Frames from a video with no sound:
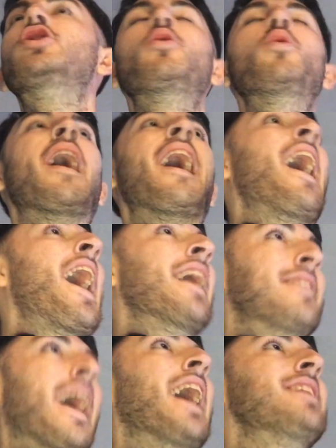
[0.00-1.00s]
you,
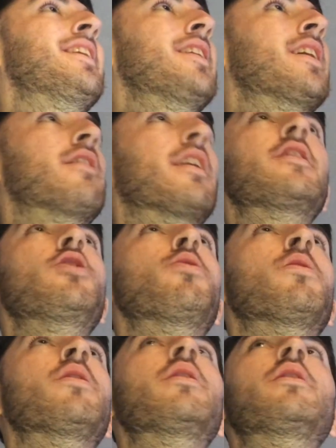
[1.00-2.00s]
and I can get rid of
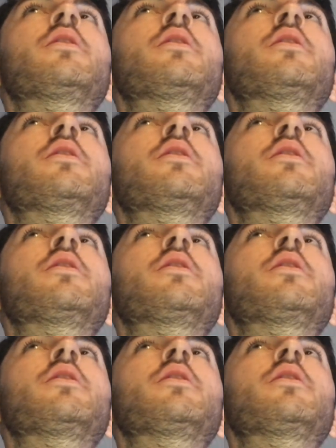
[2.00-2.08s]
you.